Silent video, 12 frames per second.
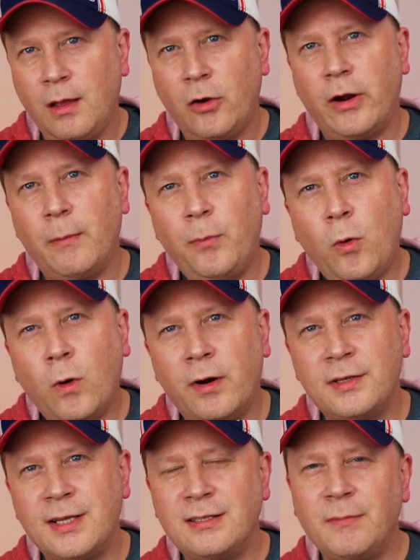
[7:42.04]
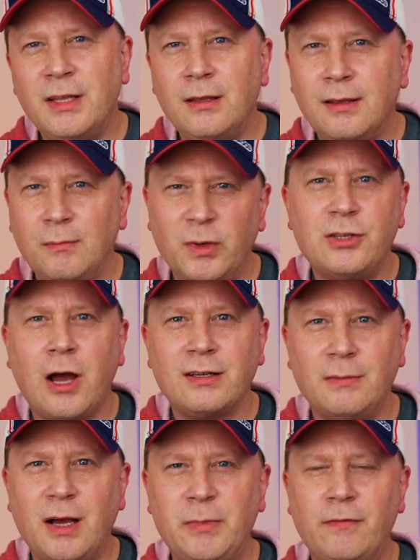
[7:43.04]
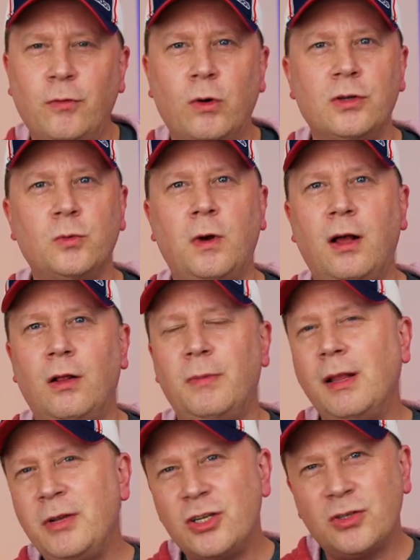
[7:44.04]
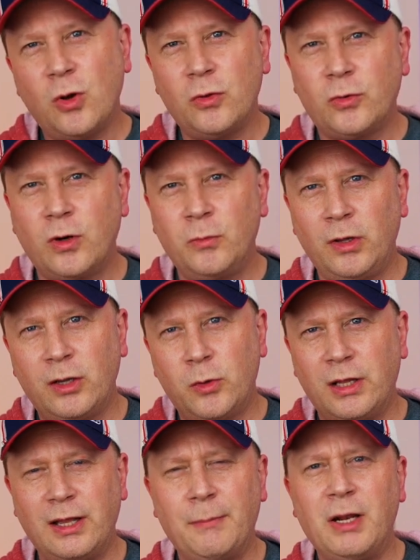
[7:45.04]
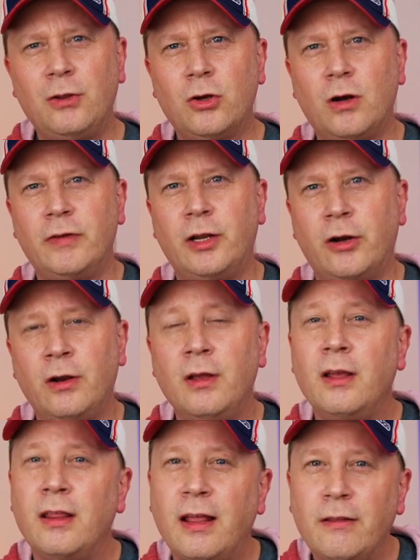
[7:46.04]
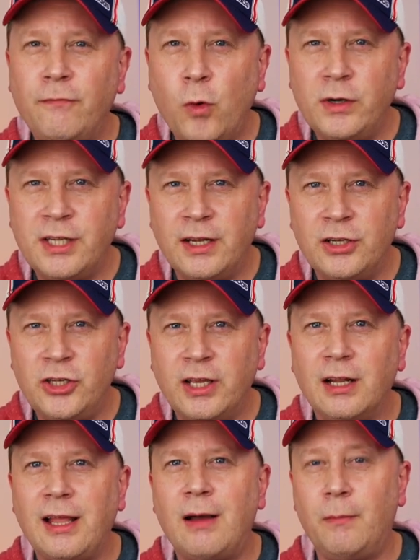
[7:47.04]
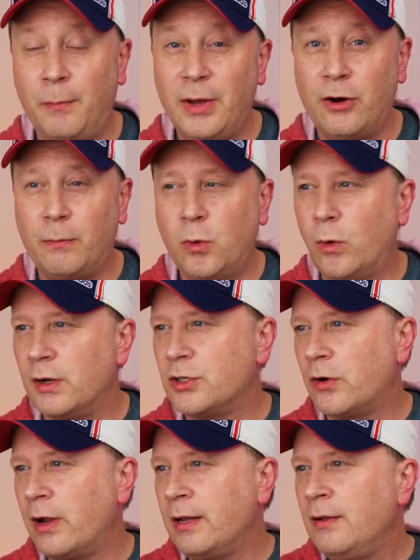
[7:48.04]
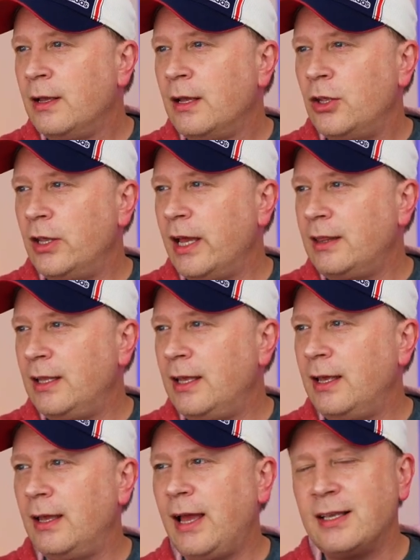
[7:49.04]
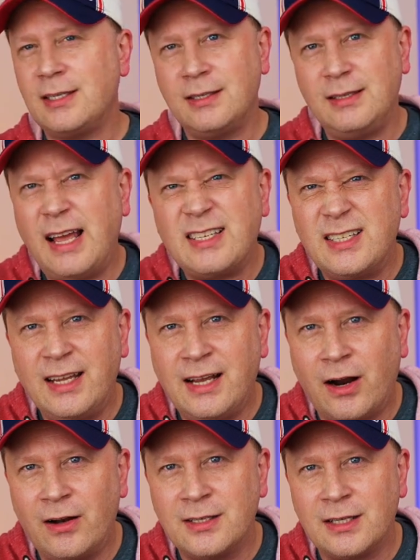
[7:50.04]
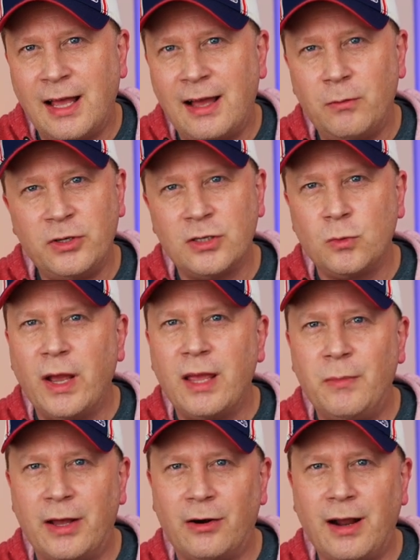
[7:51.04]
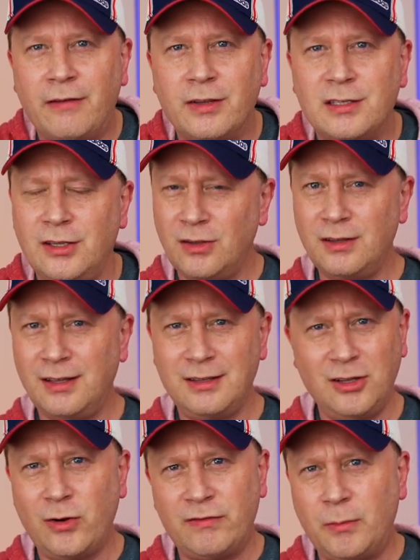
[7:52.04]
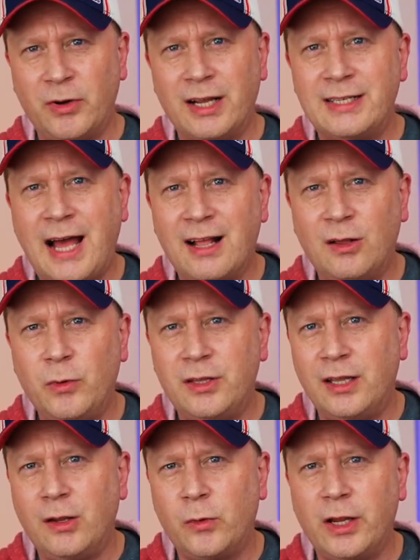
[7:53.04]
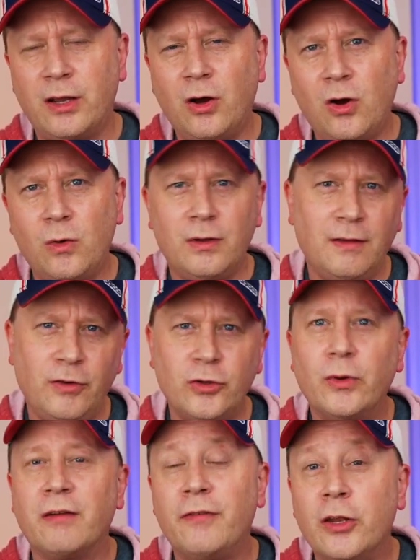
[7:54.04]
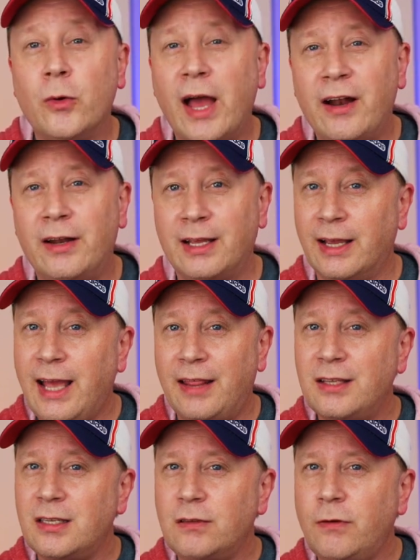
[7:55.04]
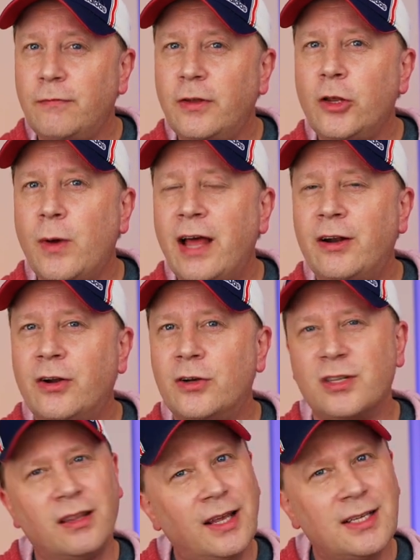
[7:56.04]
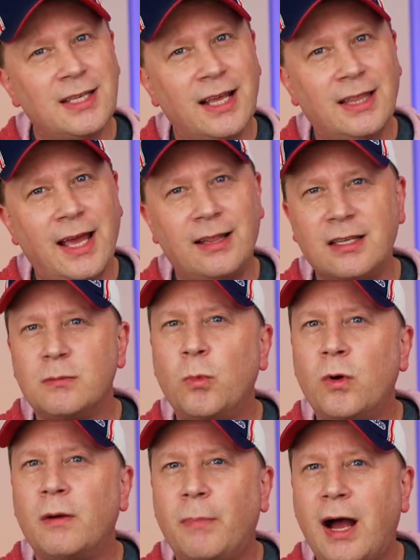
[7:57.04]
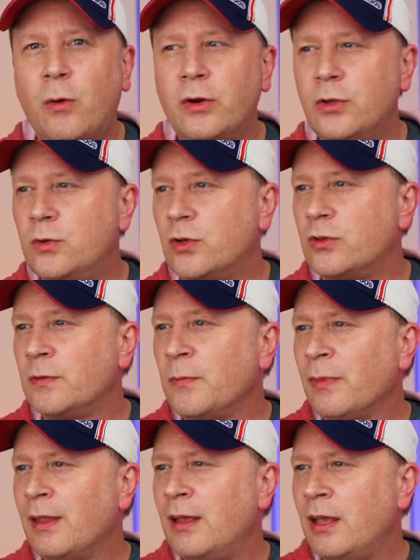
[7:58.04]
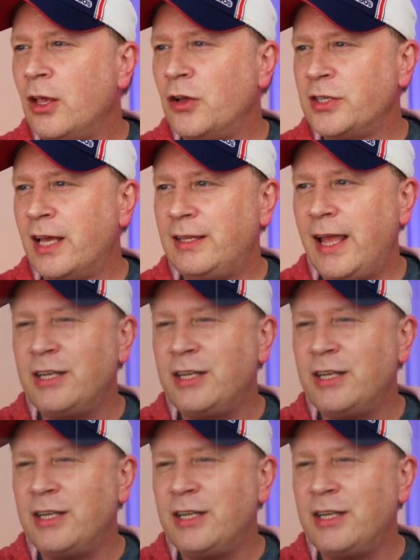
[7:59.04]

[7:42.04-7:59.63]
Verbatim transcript: All right, ports. That's something we talked about before as well, but let me just go through them really quickly. I'm gonna look over here. On the 14 inch, you get a lot better ports, all right? You get the SD card slot, which is way better, obviously. You don't have to bring a dongle with you anywhere you go if you're doing video editing. Again, this is for video editors and things like that, these more power users. You also get the